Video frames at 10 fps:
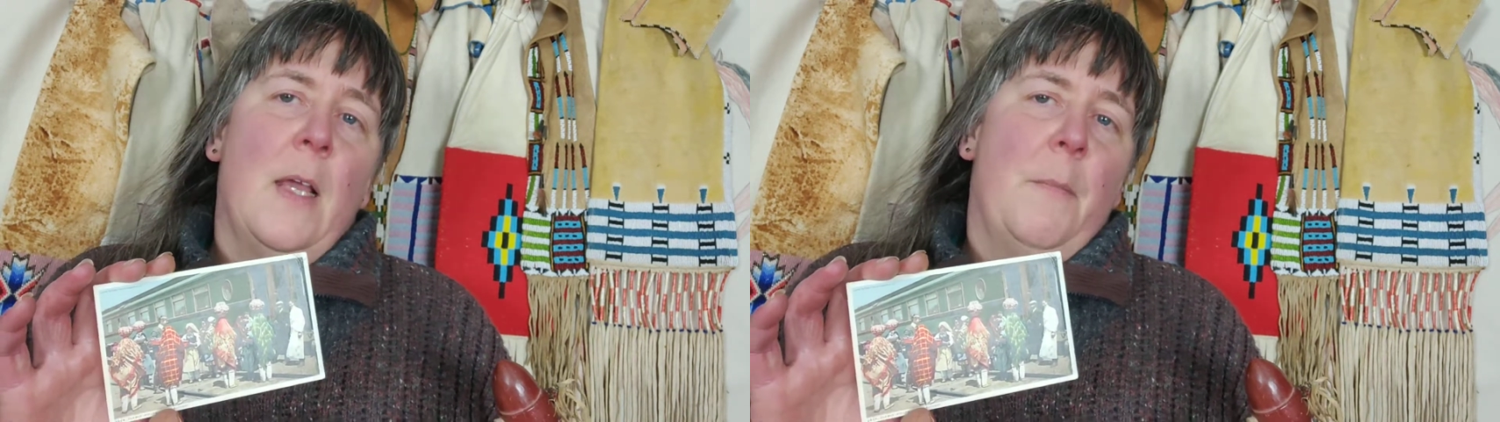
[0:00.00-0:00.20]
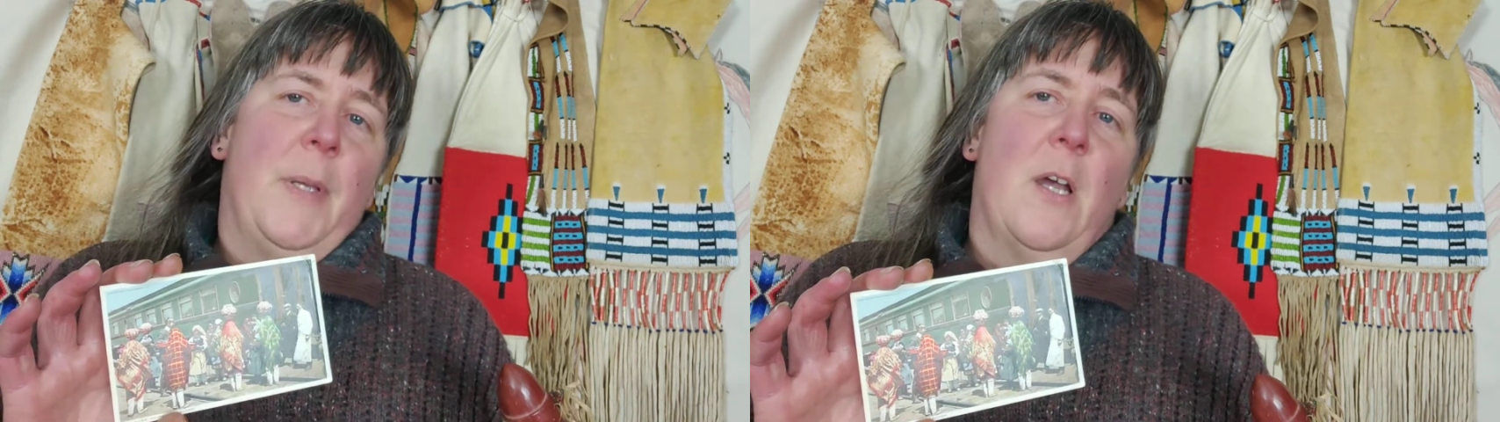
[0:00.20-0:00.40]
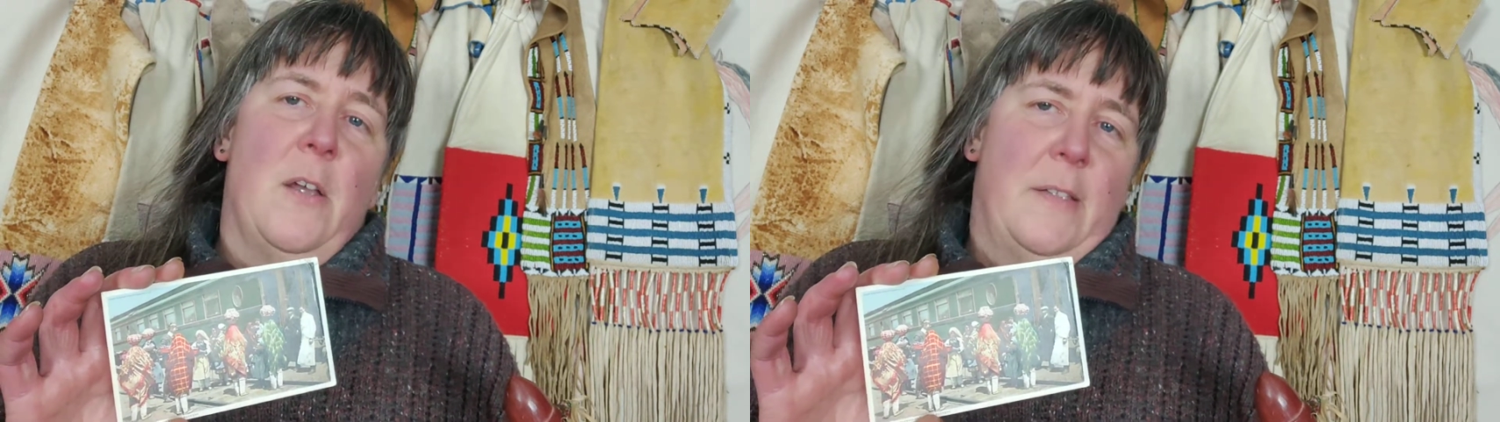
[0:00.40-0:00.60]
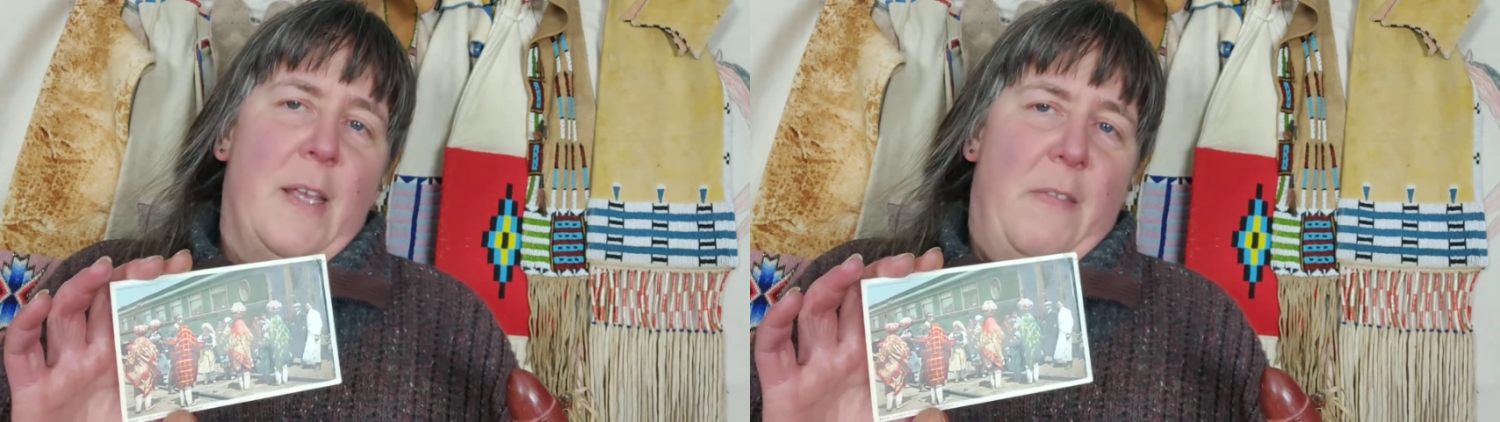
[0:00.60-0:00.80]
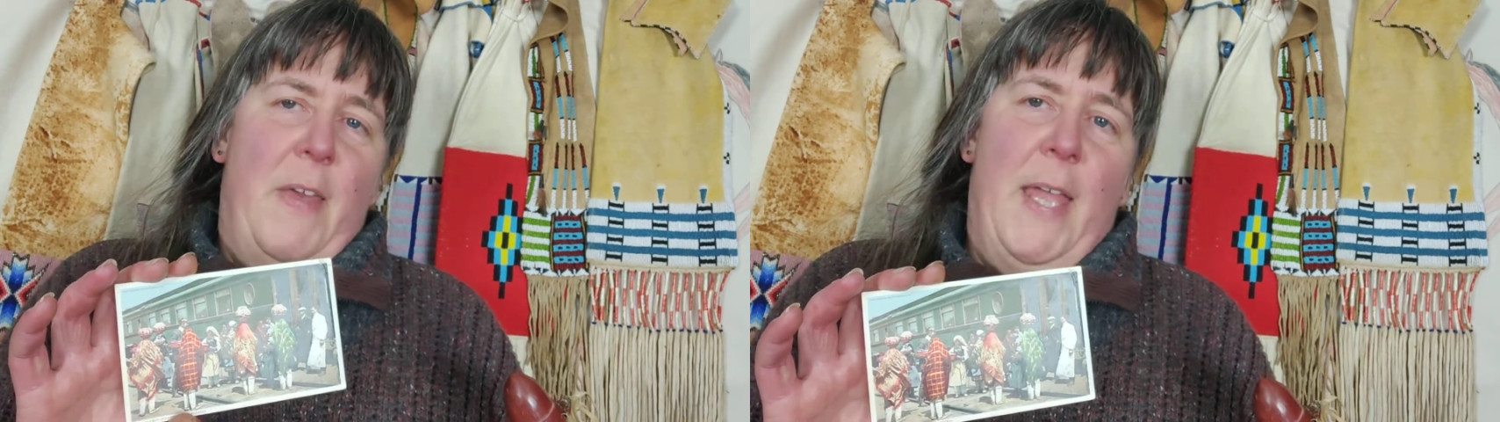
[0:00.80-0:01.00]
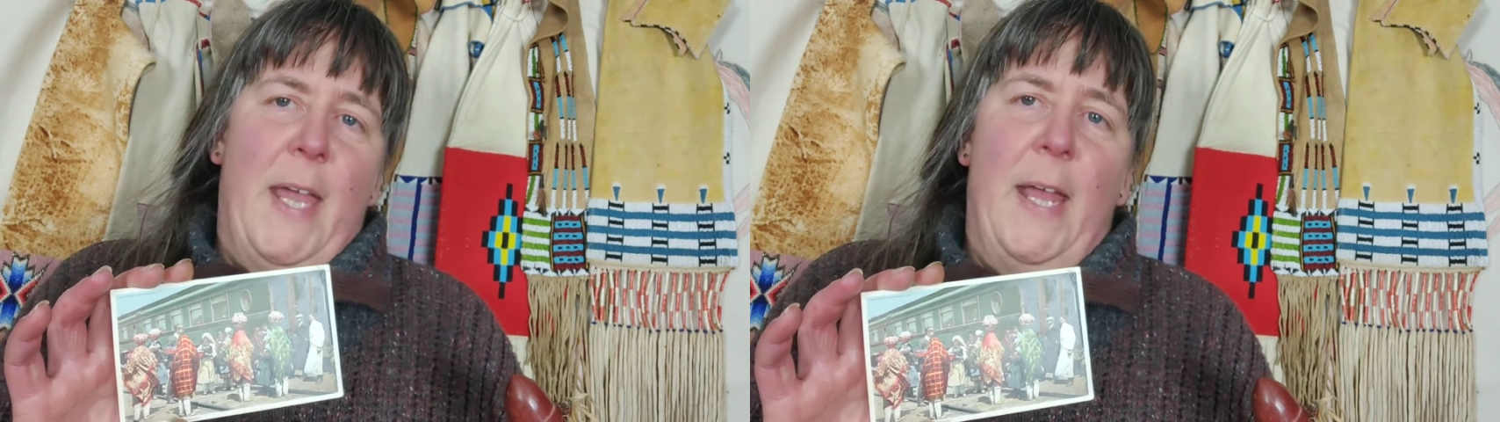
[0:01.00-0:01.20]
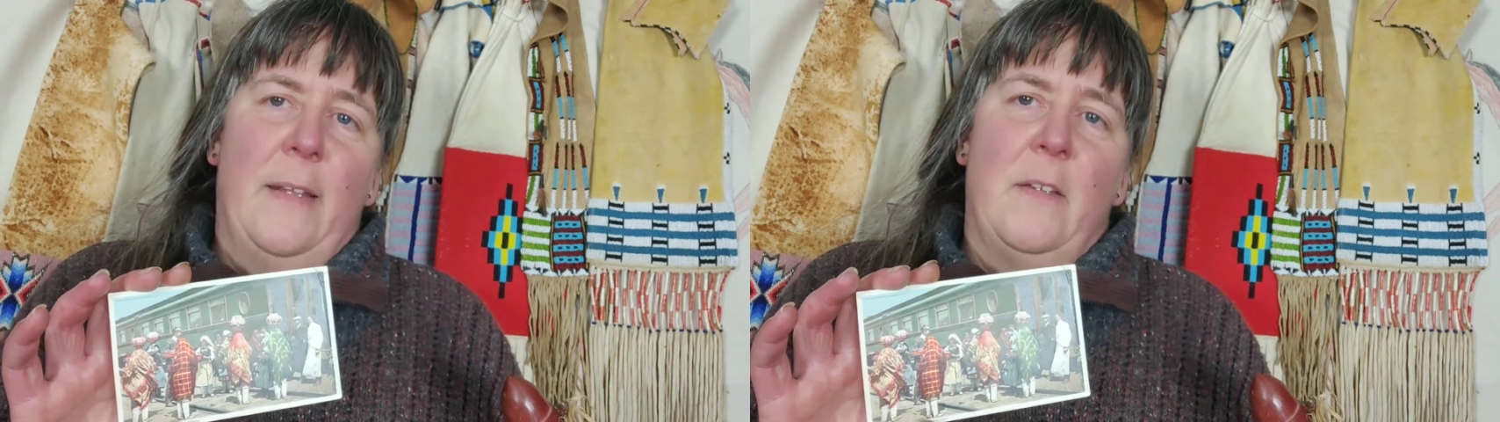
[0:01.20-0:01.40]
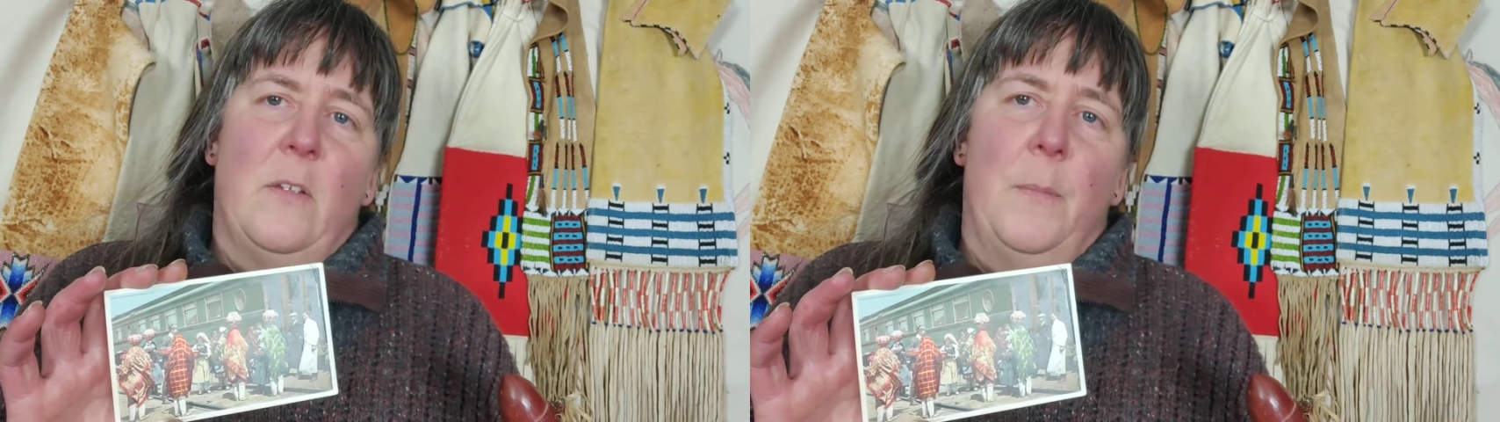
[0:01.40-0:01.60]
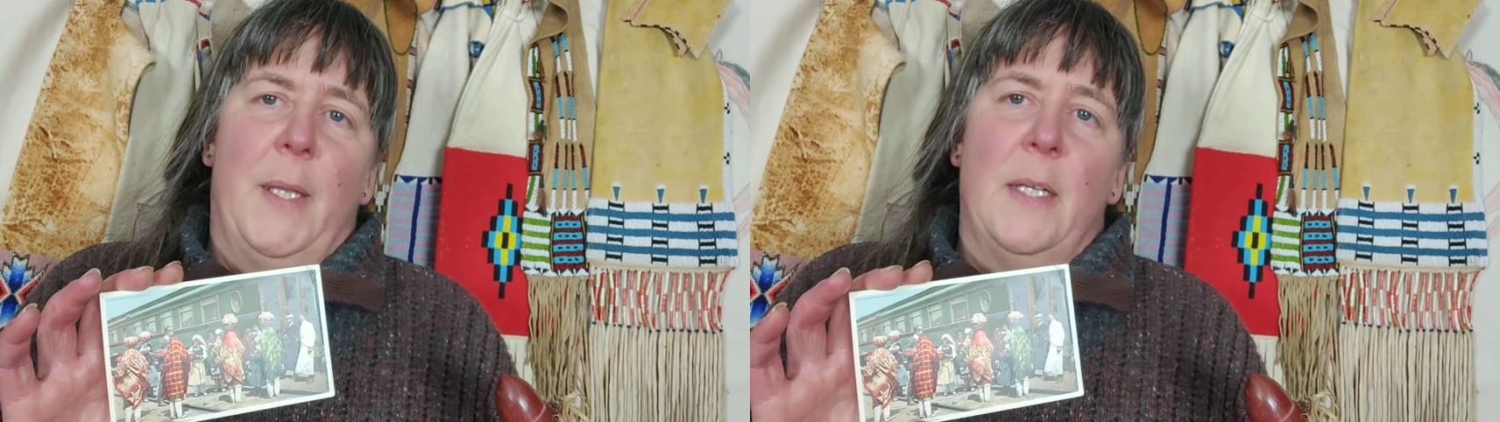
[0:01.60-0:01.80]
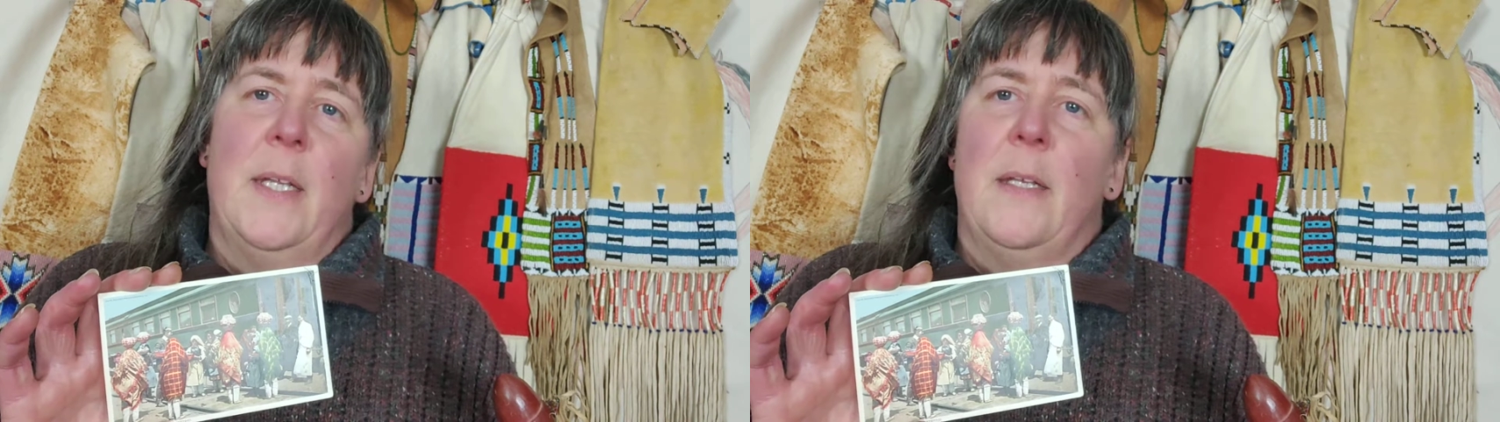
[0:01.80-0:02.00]
Because they had to
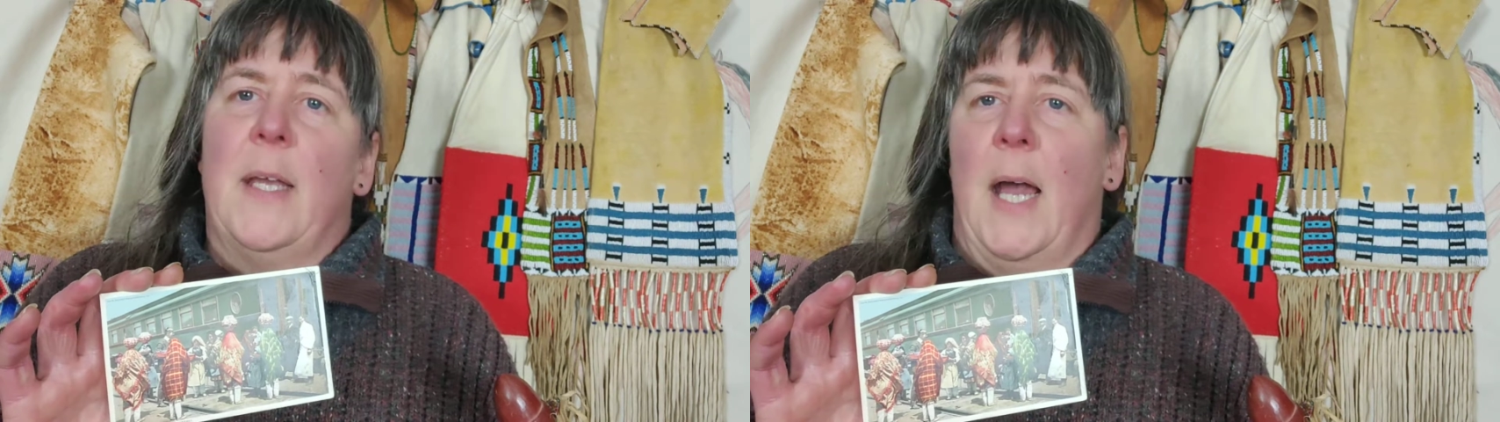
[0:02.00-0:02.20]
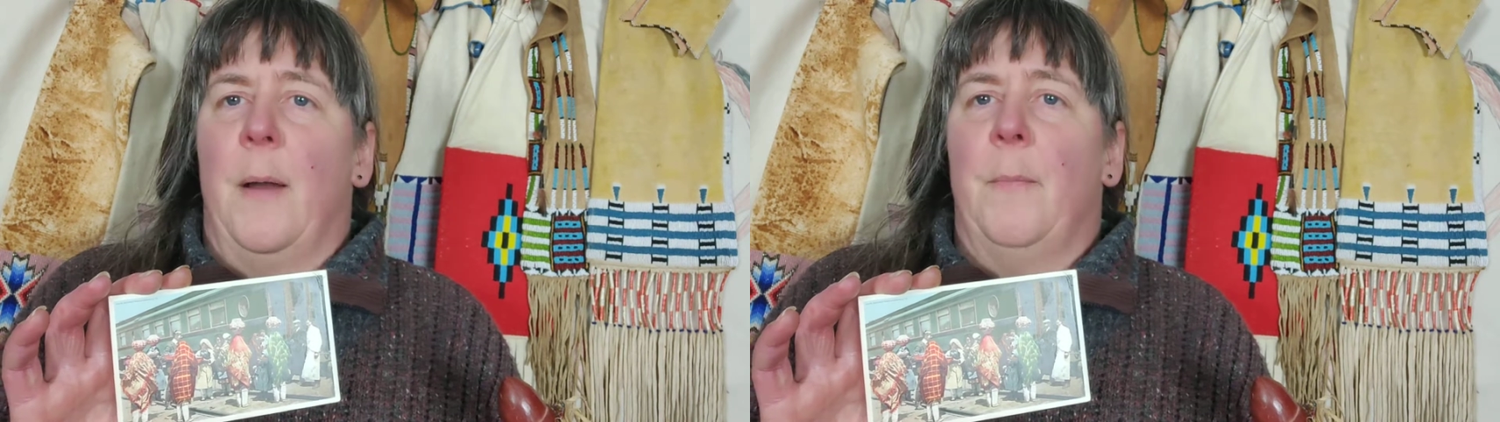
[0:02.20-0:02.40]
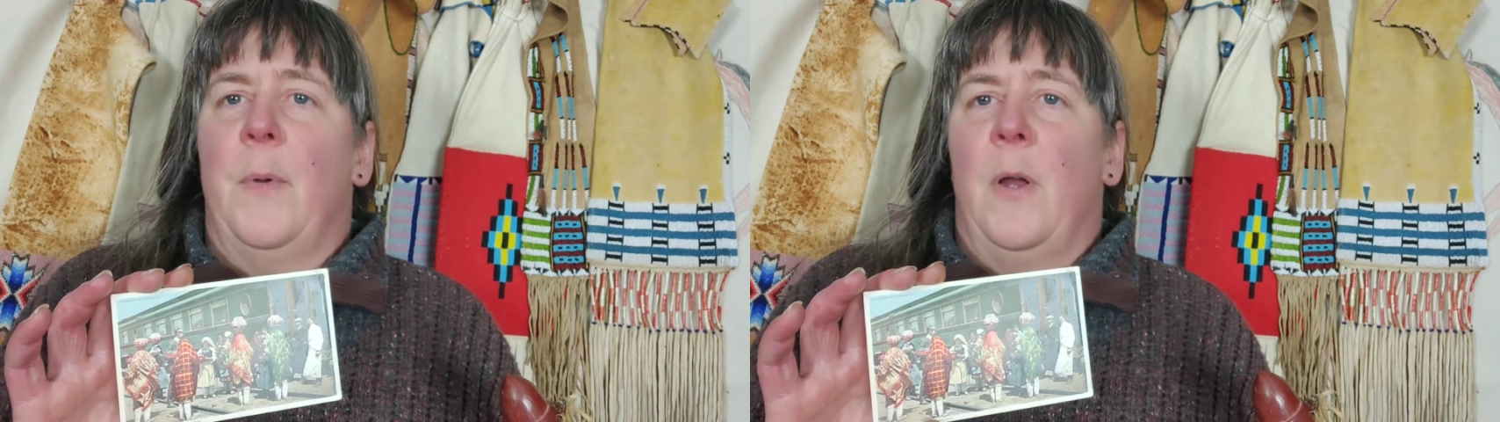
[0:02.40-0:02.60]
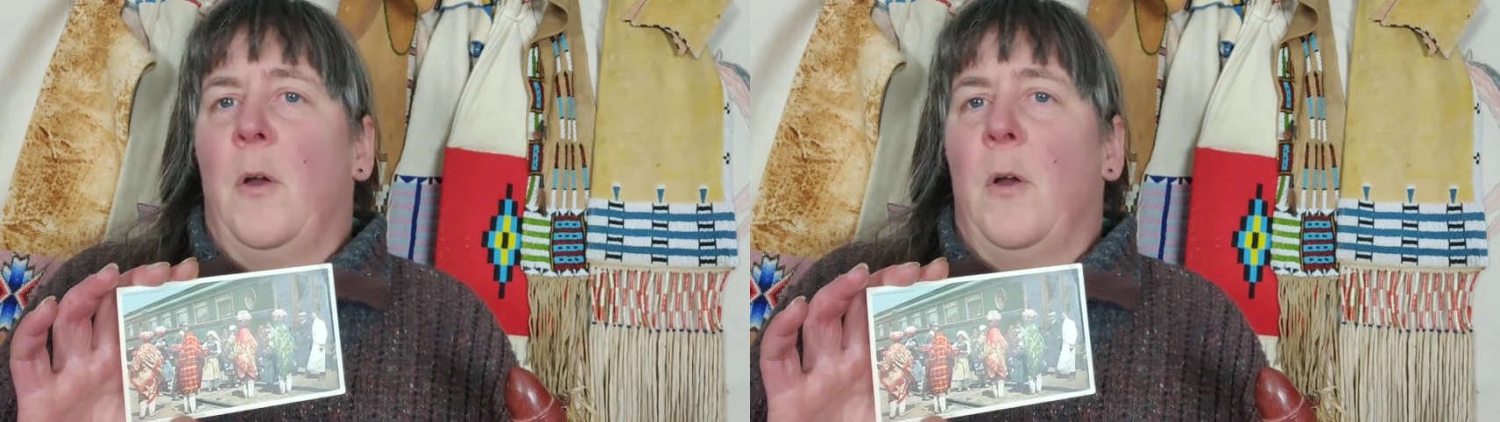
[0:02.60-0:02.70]
make an income